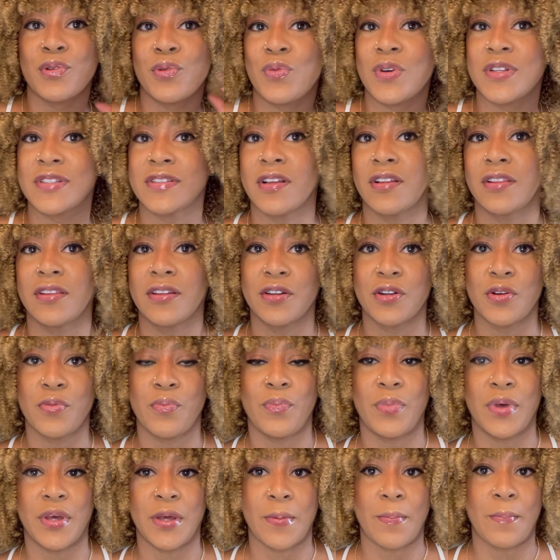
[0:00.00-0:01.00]
was a little
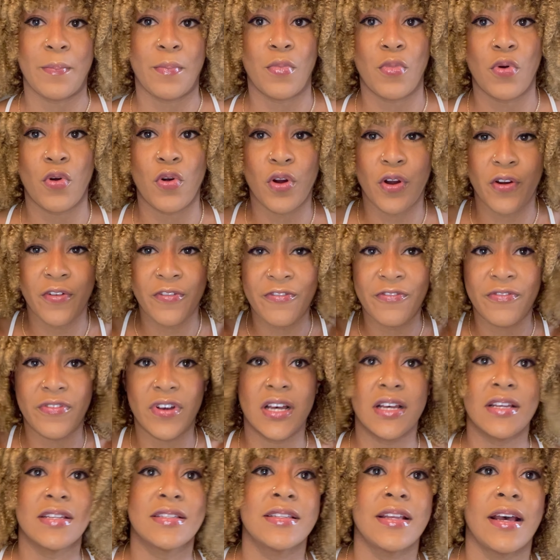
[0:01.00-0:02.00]
bit more
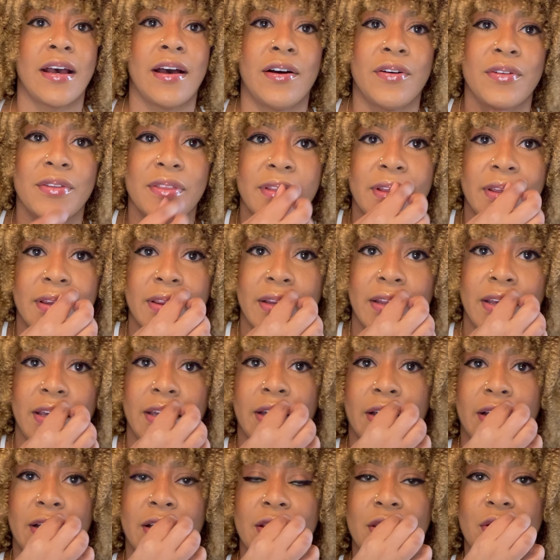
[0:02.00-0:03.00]
fussed out than the
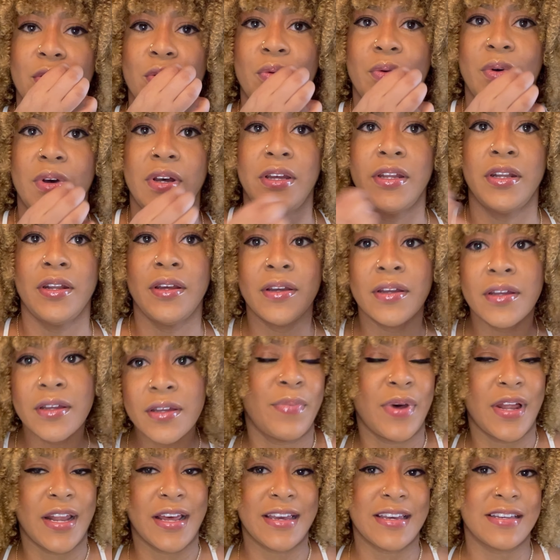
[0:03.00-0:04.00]
other one,
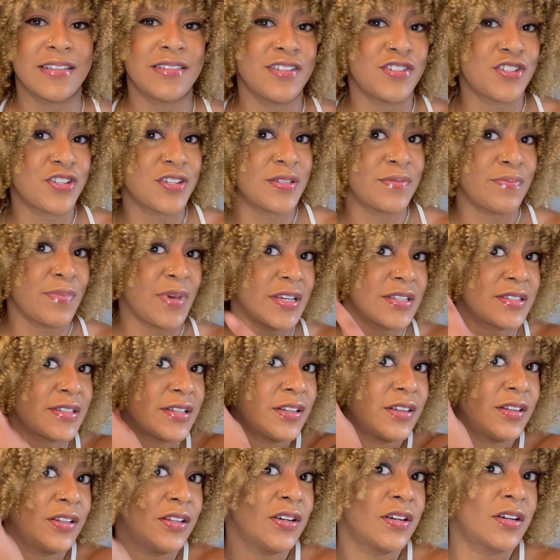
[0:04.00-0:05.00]
but I guess it just makes
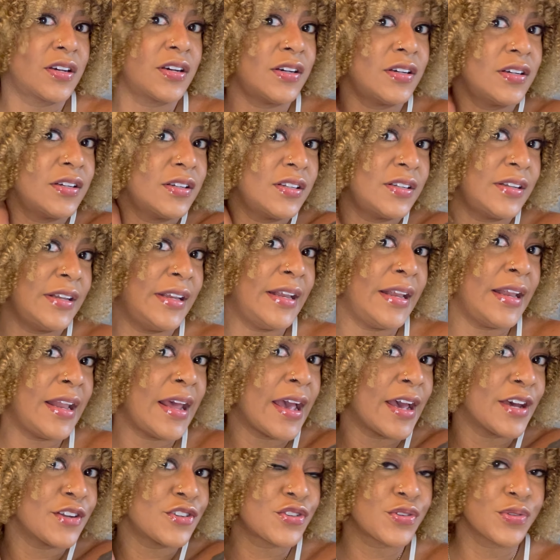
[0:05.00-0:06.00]
it look
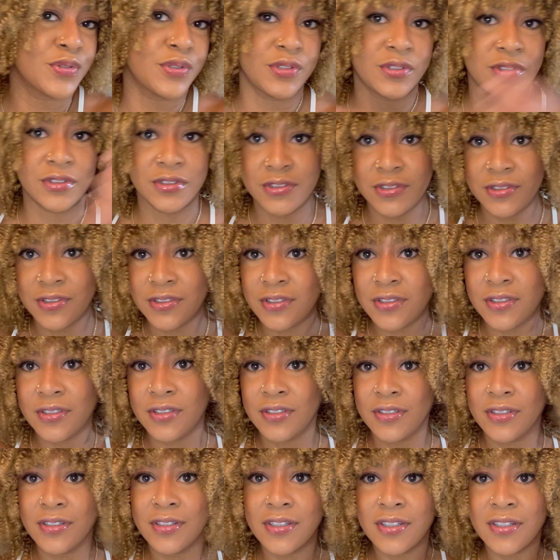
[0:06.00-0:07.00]
natural.
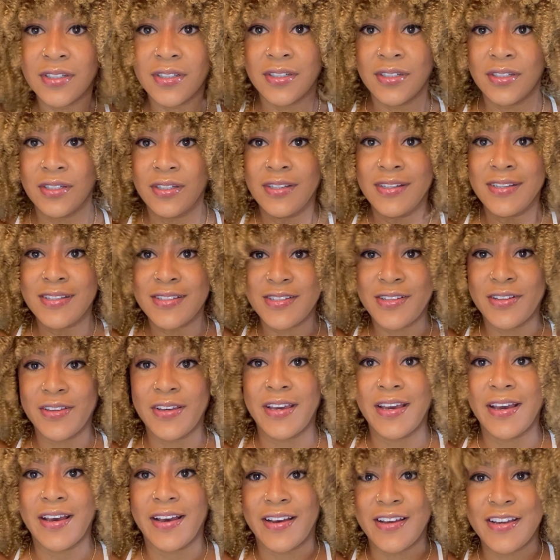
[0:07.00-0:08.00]
So
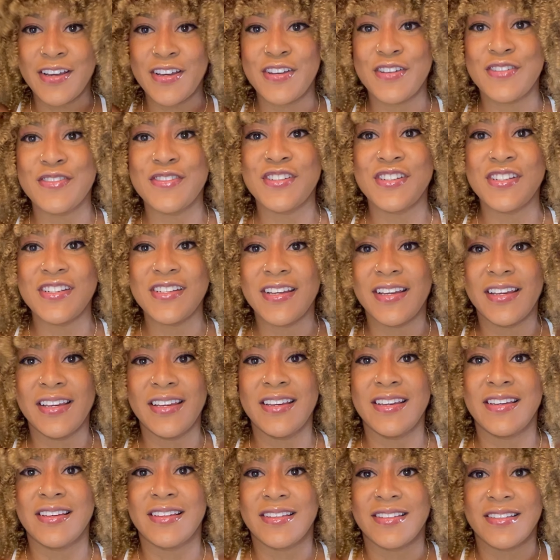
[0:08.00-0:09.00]
yeah, here she
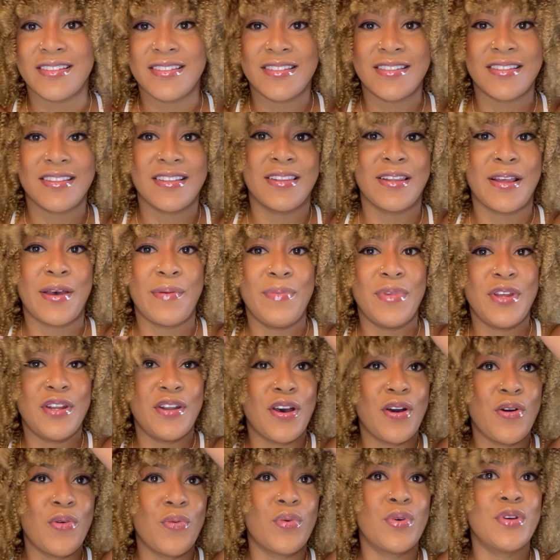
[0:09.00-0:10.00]
is. Let me
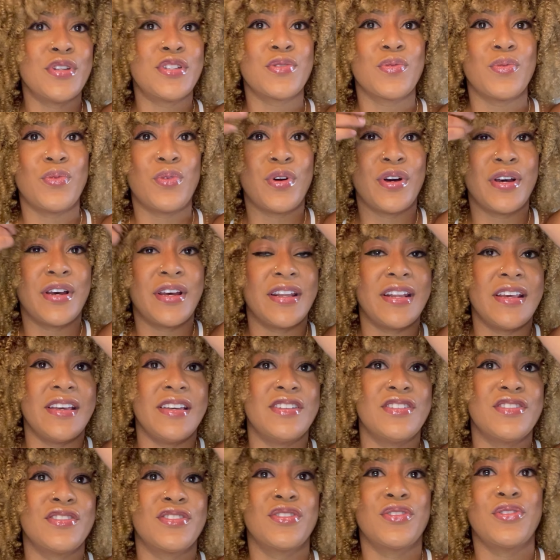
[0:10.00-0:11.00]
know which one
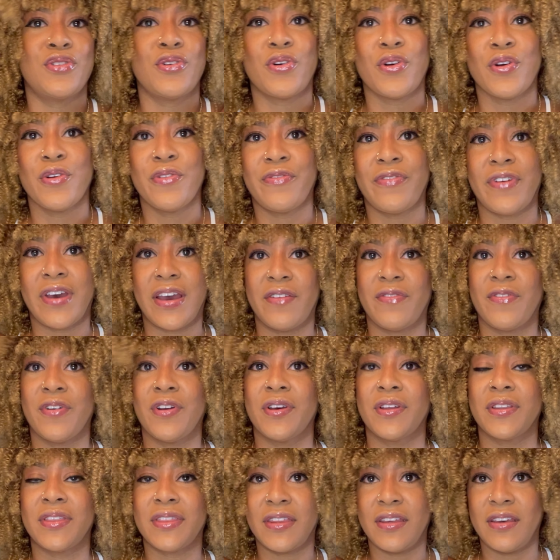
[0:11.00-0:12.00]
is your
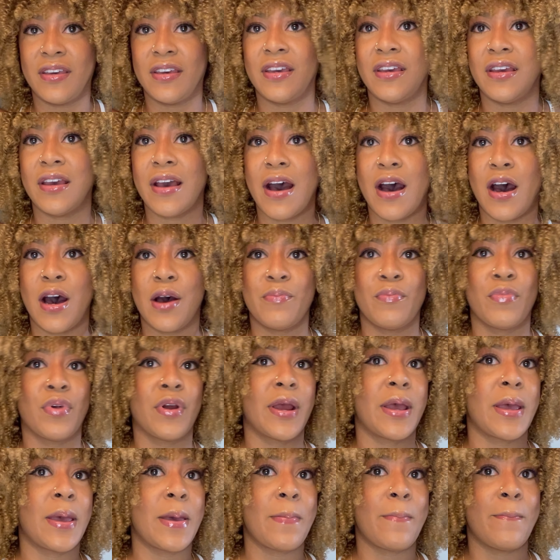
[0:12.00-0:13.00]
favorite, the
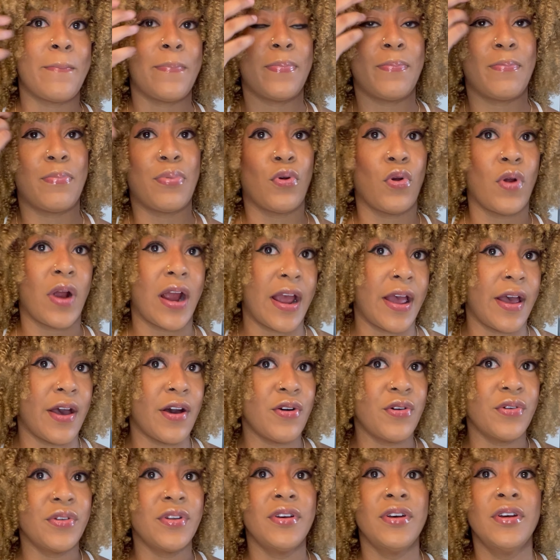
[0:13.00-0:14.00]
ombre
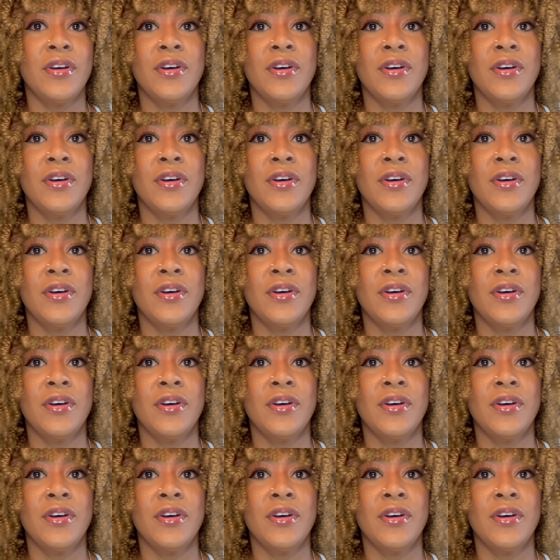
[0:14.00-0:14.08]
brown